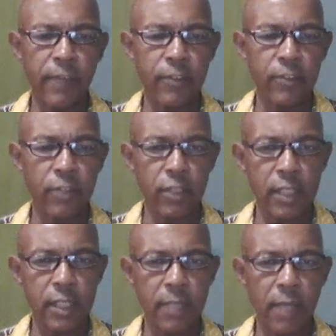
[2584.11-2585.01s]

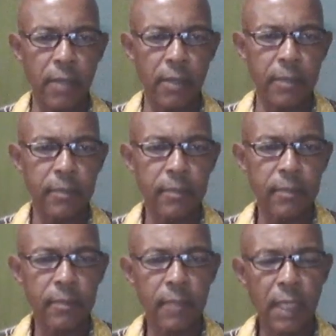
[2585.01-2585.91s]
infrastructure as a backup.
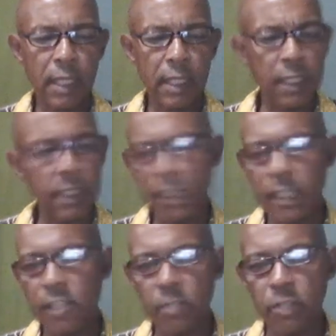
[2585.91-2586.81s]
These
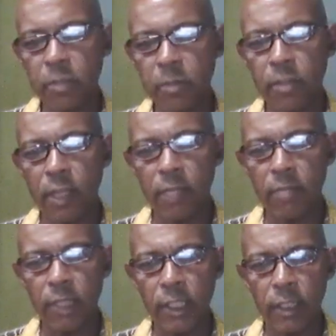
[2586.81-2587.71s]
things must be
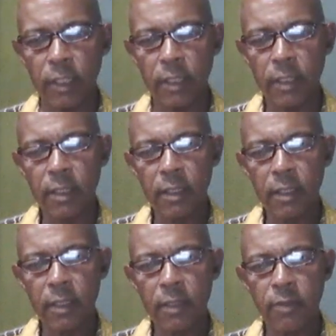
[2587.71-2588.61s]
documented.
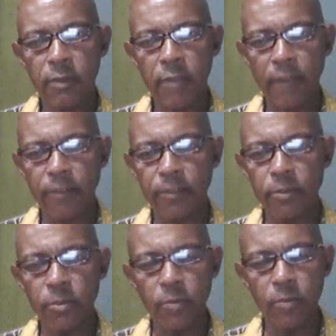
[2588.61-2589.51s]
We have
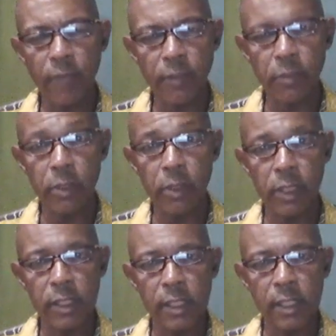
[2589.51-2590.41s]
to we have to put
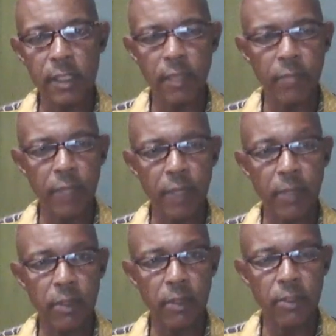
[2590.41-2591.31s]
these things on
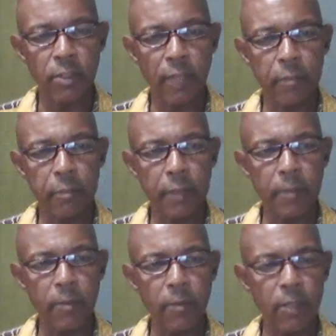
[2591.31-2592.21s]
paper so that
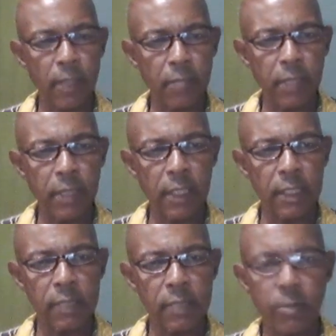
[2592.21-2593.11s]
people would not make
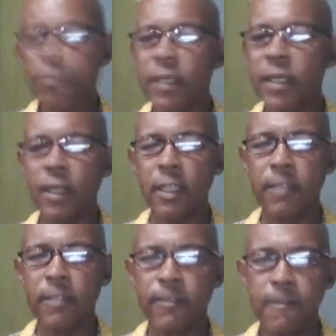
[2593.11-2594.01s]
this. We may not
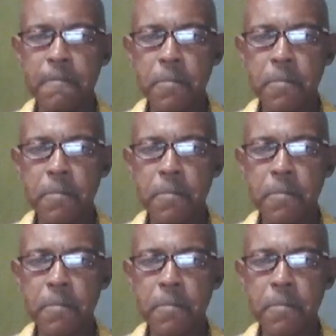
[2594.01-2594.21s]
live